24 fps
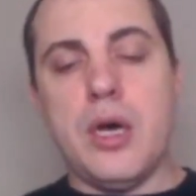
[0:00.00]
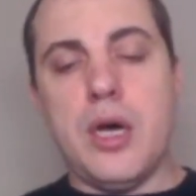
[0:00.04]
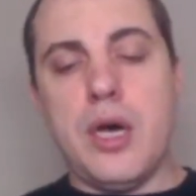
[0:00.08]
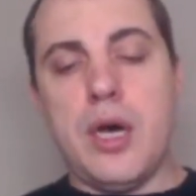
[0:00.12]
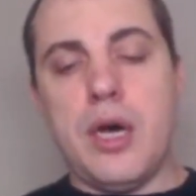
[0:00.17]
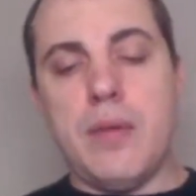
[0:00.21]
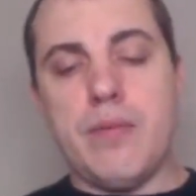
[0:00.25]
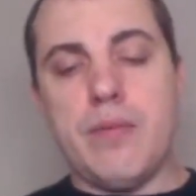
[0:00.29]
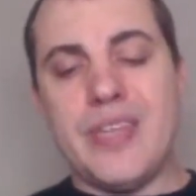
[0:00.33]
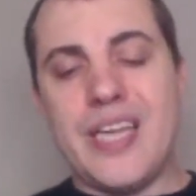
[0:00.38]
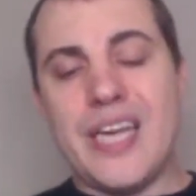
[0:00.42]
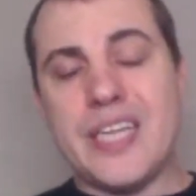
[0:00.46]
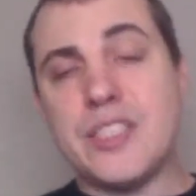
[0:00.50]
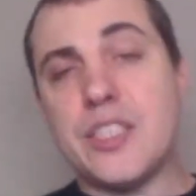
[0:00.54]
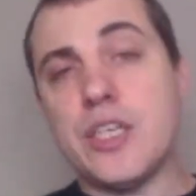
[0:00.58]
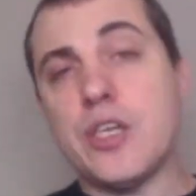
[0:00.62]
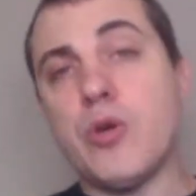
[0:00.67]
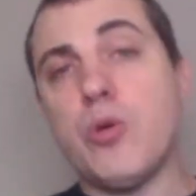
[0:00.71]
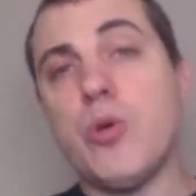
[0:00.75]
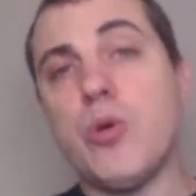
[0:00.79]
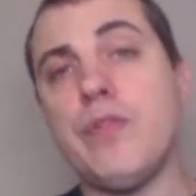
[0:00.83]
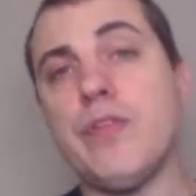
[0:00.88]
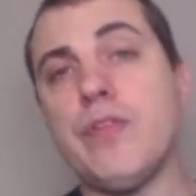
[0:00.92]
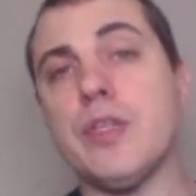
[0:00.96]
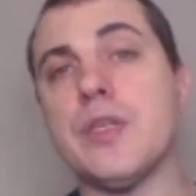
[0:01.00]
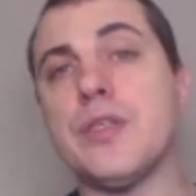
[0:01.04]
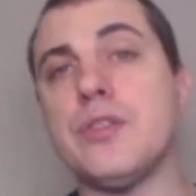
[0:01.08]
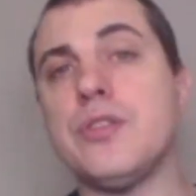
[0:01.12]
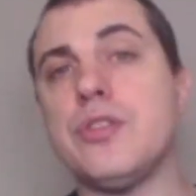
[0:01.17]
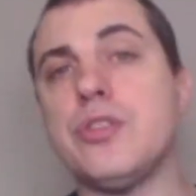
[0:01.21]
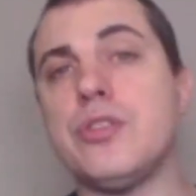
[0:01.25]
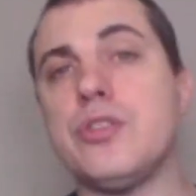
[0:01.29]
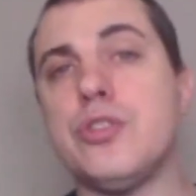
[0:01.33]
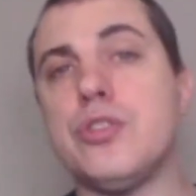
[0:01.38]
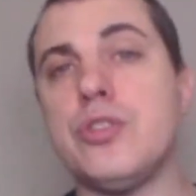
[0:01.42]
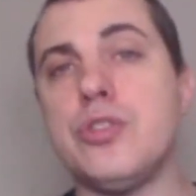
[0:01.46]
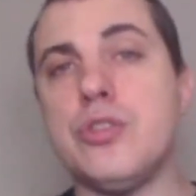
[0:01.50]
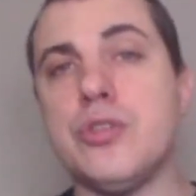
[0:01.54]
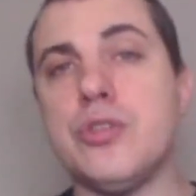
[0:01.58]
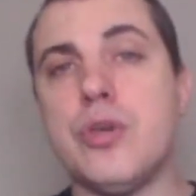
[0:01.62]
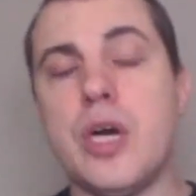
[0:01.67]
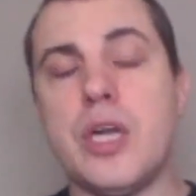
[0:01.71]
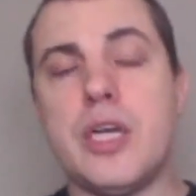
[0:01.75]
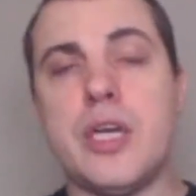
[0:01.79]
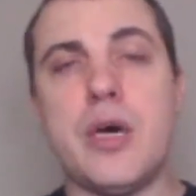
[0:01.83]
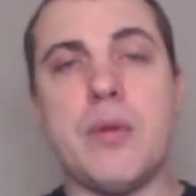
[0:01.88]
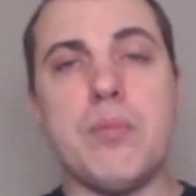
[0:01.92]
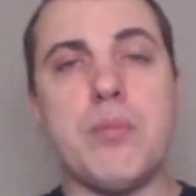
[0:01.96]
That's equivalent
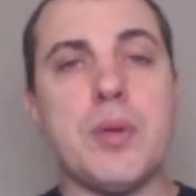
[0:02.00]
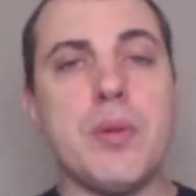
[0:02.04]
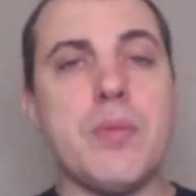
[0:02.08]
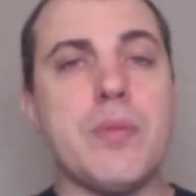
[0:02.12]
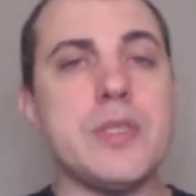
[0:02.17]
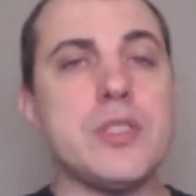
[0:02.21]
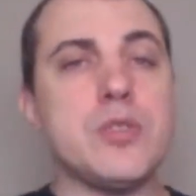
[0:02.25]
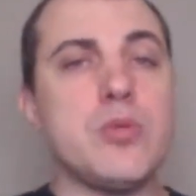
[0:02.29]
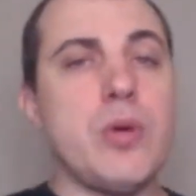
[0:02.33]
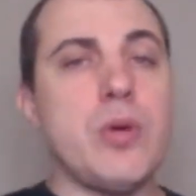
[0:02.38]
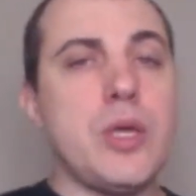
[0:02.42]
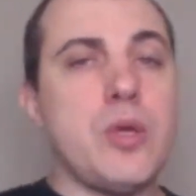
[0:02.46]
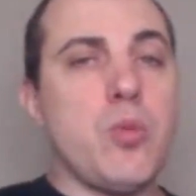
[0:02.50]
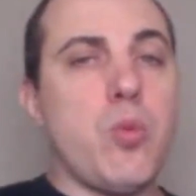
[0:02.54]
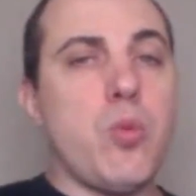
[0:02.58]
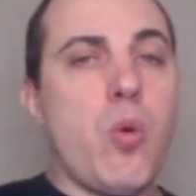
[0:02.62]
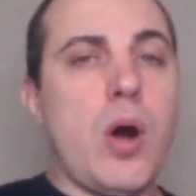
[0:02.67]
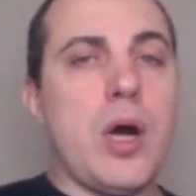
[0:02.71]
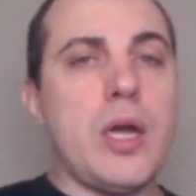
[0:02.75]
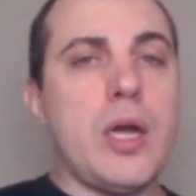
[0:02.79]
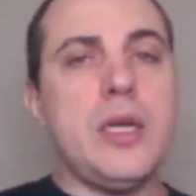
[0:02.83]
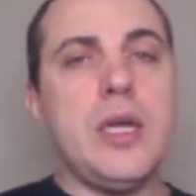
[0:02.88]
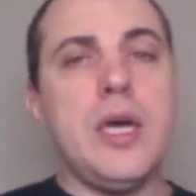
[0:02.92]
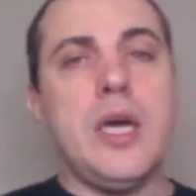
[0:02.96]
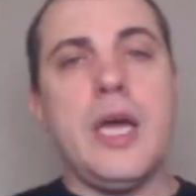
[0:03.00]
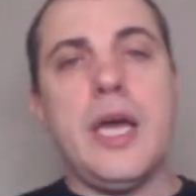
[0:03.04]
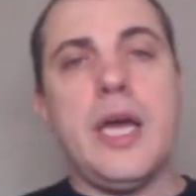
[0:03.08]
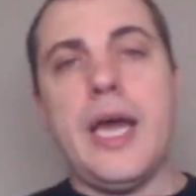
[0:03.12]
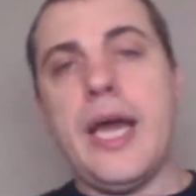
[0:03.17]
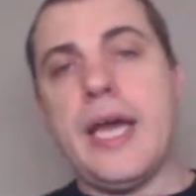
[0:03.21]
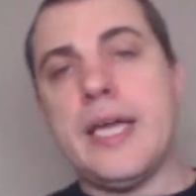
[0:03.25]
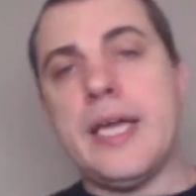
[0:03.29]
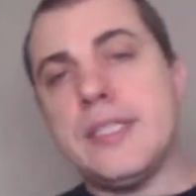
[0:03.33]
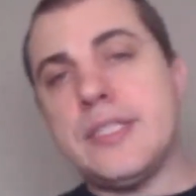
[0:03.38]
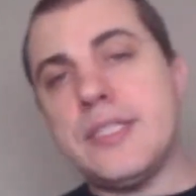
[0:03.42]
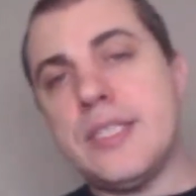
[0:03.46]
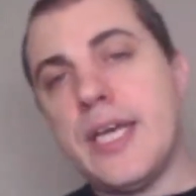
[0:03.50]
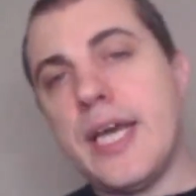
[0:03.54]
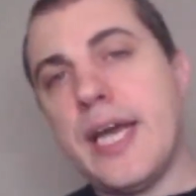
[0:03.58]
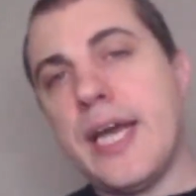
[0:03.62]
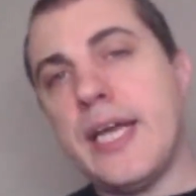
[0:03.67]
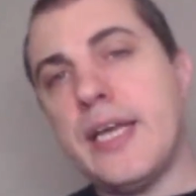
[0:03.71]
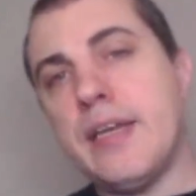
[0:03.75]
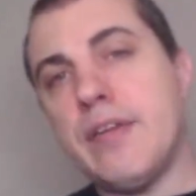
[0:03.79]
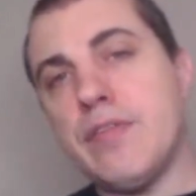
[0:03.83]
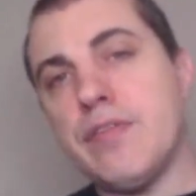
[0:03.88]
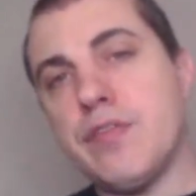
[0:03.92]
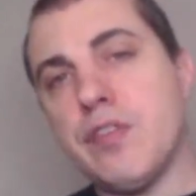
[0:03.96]
to a number between 1 and
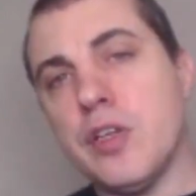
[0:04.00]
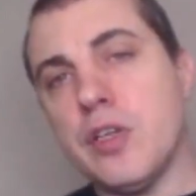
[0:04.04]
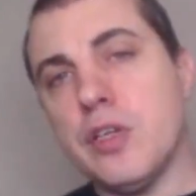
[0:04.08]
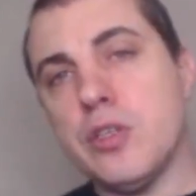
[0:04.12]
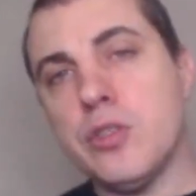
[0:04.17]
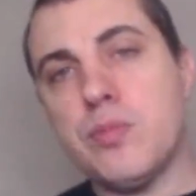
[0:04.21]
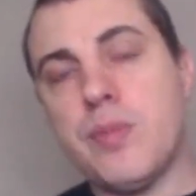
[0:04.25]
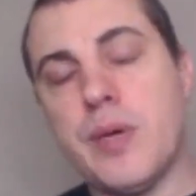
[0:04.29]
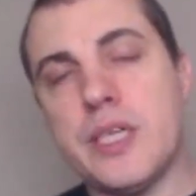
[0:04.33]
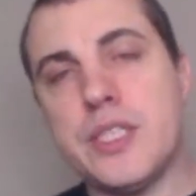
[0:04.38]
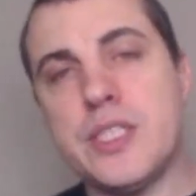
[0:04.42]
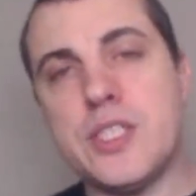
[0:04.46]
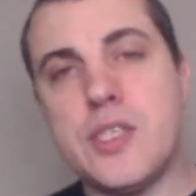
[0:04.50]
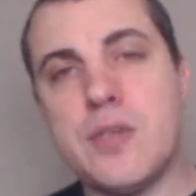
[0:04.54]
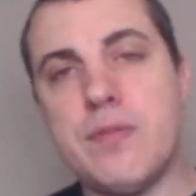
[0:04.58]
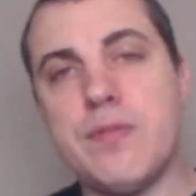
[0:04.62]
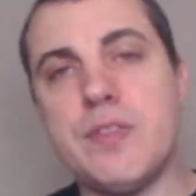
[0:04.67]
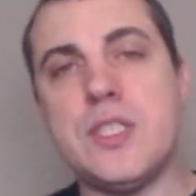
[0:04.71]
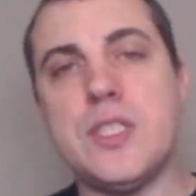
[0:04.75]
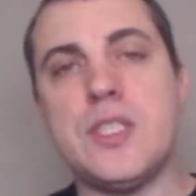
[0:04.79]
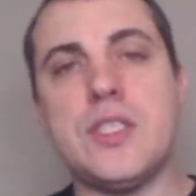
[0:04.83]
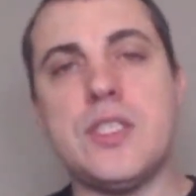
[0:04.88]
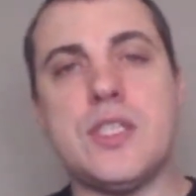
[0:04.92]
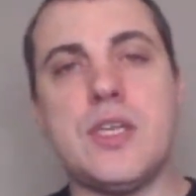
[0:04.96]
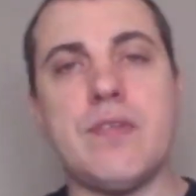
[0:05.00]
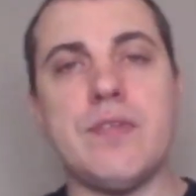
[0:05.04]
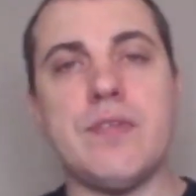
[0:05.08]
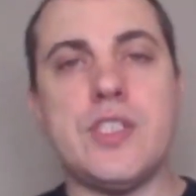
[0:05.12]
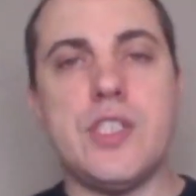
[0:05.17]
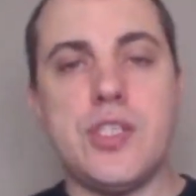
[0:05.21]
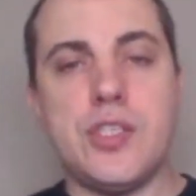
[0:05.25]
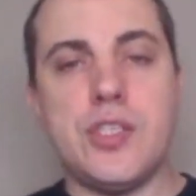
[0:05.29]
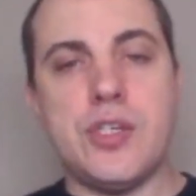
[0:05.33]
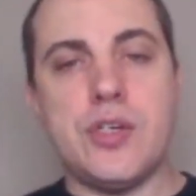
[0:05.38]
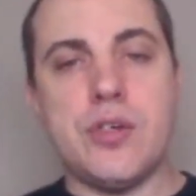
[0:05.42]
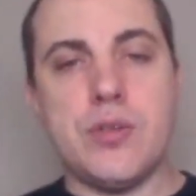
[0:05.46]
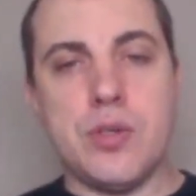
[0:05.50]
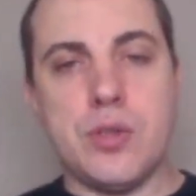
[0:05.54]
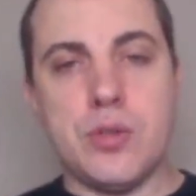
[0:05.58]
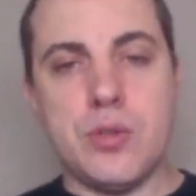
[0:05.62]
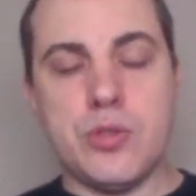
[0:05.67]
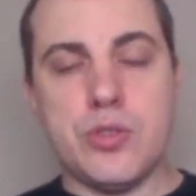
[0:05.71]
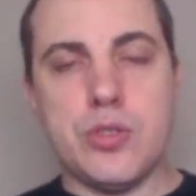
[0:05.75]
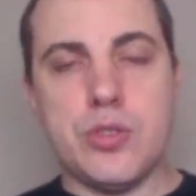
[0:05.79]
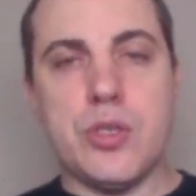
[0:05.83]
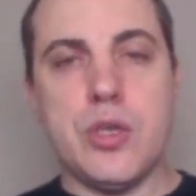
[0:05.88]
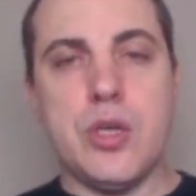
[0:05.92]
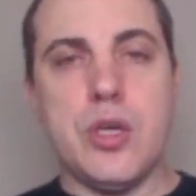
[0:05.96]
10 followed by 77
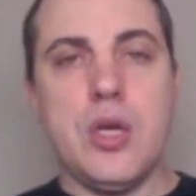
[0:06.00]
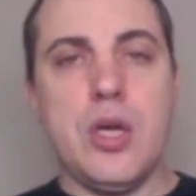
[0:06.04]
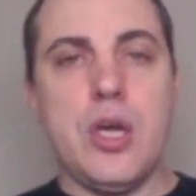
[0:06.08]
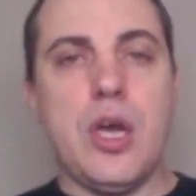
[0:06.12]
zeros.